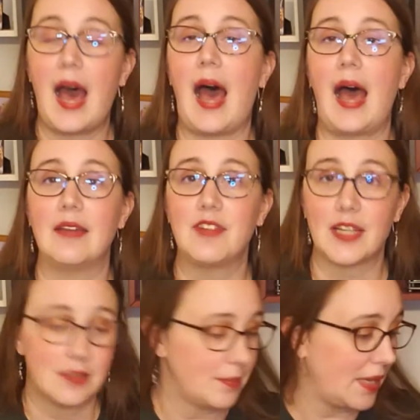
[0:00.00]
I
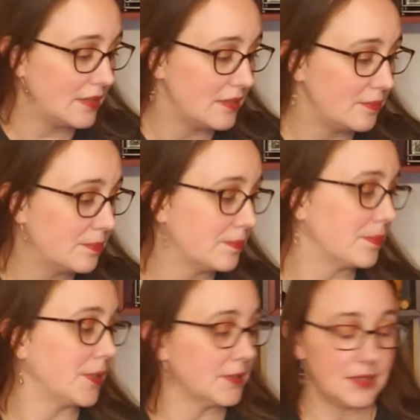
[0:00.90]
recommend,
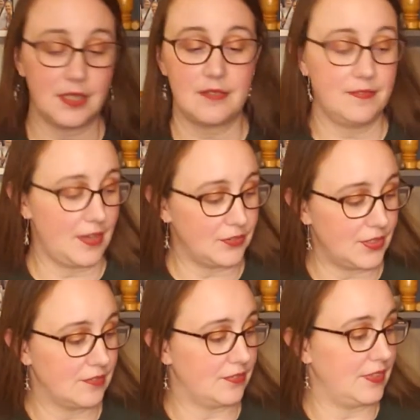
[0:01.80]
personally, felt
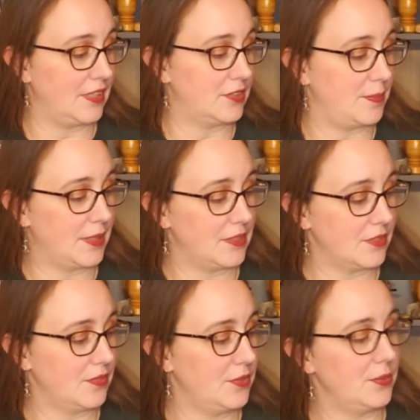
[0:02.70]
and fleece, because
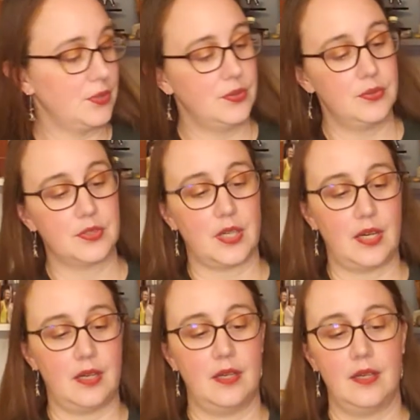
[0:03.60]
if you use
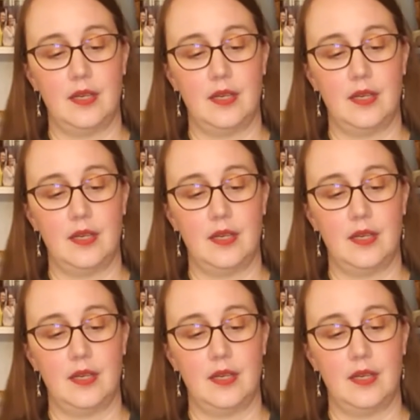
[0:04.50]
a